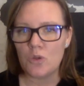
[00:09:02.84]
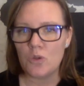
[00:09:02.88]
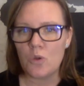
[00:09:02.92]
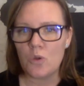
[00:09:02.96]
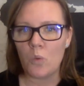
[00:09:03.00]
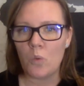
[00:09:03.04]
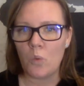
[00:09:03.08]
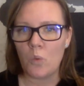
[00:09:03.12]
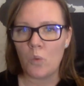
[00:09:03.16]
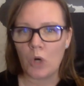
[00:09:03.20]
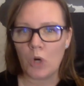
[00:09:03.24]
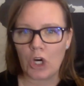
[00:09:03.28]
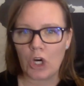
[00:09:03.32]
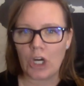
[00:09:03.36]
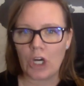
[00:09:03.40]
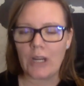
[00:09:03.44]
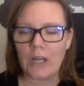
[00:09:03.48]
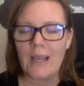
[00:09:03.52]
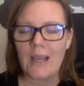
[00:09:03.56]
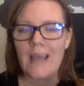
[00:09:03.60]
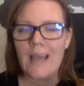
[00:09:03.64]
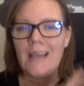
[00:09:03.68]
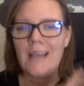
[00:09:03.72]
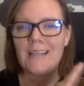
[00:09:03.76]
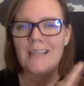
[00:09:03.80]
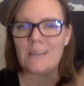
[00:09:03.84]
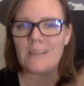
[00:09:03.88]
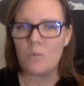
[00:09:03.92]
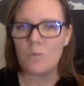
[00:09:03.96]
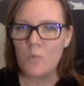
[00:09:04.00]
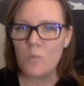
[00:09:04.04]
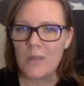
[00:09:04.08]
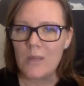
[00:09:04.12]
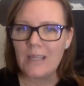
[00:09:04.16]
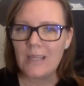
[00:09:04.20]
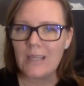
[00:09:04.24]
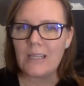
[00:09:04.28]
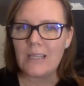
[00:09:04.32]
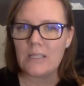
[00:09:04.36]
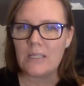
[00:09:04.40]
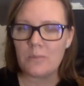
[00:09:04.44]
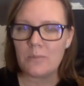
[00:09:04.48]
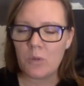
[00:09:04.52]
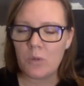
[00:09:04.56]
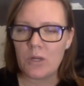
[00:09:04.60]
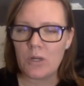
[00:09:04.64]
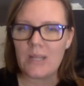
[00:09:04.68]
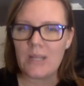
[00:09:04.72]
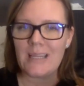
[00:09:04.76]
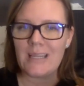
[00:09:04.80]
do the work because I'm willing to
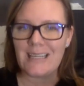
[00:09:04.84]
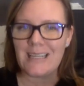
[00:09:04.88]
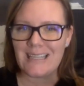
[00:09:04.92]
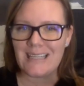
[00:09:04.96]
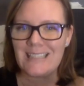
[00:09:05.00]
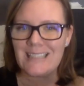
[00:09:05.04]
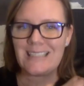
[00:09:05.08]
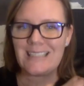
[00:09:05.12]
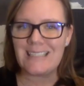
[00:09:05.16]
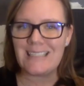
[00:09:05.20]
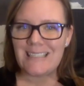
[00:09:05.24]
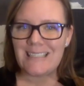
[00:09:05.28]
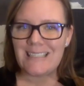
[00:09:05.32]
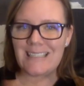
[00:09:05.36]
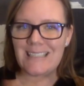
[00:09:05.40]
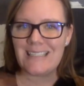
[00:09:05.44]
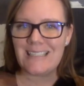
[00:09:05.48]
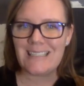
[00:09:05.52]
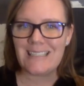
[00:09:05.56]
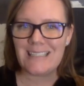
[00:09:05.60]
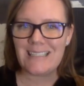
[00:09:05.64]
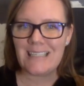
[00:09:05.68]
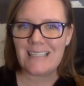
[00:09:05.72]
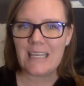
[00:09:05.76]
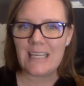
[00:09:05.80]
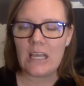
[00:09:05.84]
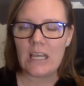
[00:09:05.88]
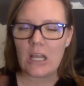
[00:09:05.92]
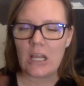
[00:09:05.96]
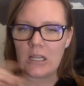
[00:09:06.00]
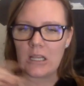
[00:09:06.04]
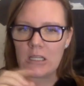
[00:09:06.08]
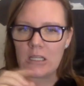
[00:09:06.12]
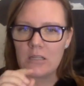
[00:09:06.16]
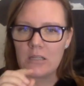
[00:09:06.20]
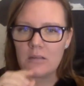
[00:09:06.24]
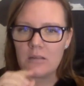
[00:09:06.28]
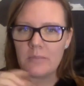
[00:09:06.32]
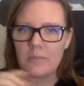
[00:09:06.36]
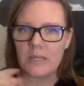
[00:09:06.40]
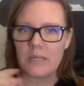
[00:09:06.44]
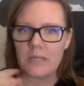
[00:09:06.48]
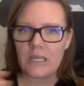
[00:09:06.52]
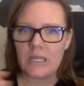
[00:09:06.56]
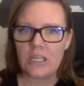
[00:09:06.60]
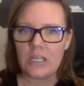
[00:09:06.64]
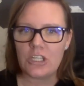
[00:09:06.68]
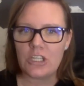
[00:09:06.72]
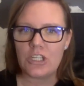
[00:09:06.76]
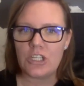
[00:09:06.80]
put in the consistency a little bit
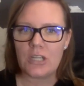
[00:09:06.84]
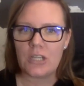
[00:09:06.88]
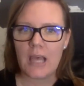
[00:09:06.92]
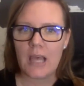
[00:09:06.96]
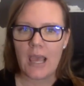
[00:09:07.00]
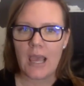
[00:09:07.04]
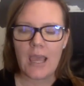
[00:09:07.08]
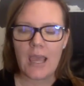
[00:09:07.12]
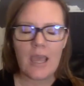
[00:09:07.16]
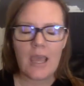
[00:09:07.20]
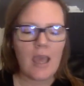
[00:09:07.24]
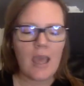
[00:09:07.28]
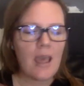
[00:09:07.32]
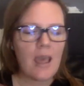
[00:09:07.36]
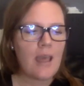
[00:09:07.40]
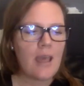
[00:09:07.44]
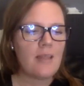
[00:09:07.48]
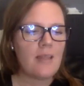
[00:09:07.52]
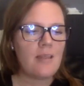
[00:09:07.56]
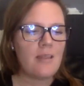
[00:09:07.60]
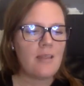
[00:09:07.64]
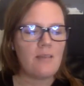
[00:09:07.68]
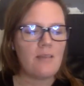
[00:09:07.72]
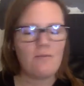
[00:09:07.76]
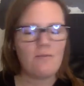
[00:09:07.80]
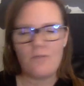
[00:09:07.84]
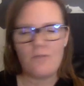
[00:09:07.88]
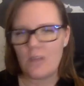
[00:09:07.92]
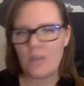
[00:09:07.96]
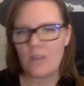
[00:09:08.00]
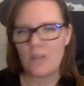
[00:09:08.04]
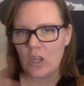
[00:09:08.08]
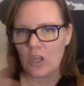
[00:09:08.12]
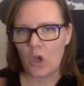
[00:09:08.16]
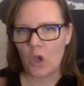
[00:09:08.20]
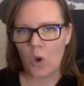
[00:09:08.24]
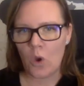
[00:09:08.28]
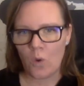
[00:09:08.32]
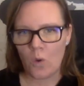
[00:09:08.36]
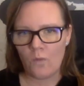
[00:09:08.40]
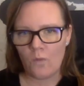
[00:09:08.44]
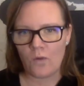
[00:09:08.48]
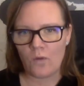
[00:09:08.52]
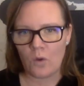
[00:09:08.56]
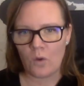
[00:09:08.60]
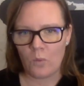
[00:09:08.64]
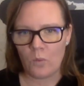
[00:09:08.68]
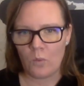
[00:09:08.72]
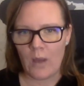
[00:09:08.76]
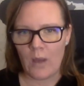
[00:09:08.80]
each day than feeling
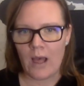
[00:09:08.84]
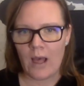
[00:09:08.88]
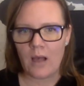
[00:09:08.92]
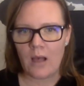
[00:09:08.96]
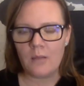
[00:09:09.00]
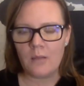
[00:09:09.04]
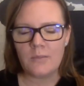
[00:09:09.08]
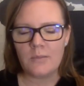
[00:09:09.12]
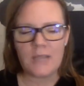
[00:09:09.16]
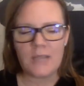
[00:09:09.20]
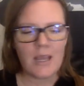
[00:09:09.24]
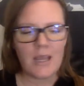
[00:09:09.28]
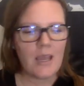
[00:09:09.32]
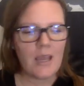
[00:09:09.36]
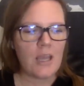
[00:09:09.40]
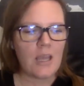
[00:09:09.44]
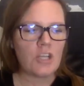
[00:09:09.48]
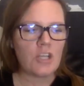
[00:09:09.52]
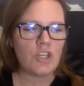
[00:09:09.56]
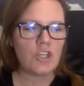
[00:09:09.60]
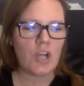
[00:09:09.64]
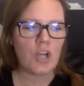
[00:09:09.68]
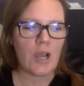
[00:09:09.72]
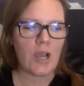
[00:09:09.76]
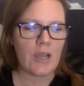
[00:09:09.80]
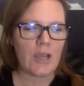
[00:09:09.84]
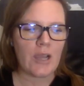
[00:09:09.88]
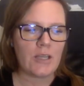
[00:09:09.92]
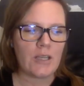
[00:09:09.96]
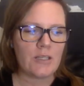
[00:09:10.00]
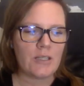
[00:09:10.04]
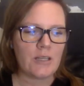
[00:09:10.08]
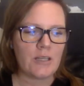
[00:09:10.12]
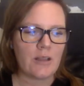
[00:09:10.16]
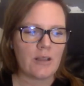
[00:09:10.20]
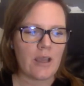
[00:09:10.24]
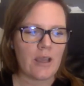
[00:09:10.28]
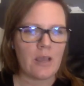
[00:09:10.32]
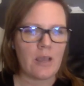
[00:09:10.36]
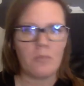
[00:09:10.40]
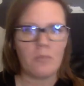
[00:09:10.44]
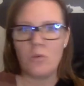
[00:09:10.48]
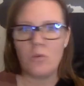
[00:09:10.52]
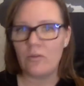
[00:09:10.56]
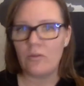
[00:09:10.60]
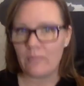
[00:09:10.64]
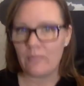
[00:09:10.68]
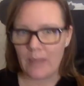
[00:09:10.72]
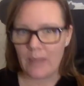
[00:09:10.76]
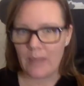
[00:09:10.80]
overwhelmed and trying to
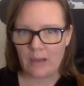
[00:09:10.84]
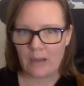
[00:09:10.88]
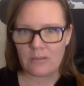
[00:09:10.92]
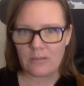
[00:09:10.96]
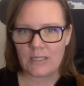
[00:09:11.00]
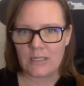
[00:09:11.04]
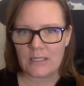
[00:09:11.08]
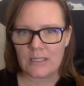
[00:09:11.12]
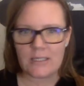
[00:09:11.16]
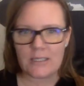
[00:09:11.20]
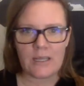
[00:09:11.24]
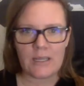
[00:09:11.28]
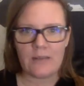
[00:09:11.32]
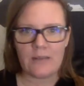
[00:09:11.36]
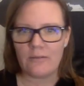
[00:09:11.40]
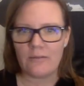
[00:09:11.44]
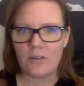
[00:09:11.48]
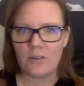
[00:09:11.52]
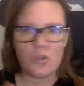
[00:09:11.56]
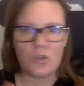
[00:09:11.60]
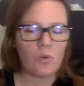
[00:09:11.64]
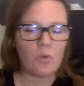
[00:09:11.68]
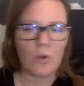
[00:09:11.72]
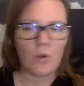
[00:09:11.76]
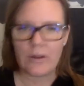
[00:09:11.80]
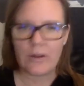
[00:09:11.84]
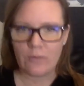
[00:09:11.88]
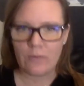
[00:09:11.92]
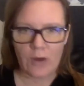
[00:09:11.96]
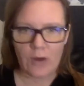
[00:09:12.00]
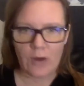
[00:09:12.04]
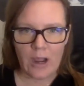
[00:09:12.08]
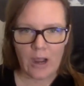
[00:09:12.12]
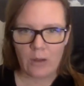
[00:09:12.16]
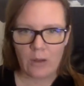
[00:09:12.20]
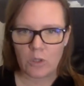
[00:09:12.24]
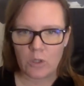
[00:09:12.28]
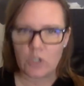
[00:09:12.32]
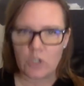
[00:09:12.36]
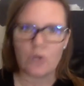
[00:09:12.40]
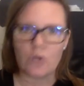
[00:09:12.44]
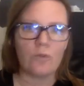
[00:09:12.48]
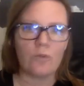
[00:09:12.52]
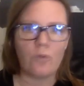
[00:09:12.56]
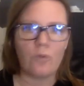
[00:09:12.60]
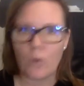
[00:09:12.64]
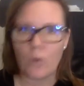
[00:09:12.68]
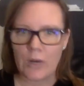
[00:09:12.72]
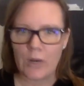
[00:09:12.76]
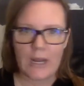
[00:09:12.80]
move mountains in 24 hours or
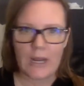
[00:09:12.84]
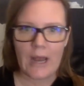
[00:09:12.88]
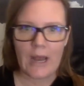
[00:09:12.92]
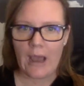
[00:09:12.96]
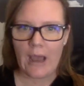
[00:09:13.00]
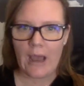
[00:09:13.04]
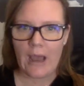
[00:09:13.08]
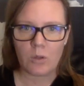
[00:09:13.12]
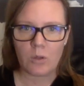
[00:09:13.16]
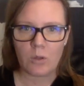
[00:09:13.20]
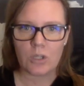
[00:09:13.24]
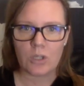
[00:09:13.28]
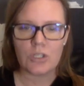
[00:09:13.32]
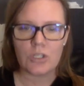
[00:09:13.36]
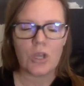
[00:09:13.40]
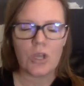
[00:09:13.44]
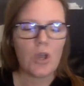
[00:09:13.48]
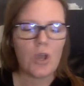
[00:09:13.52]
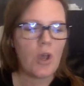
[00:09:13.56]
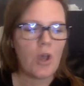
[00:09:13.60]
48 hours.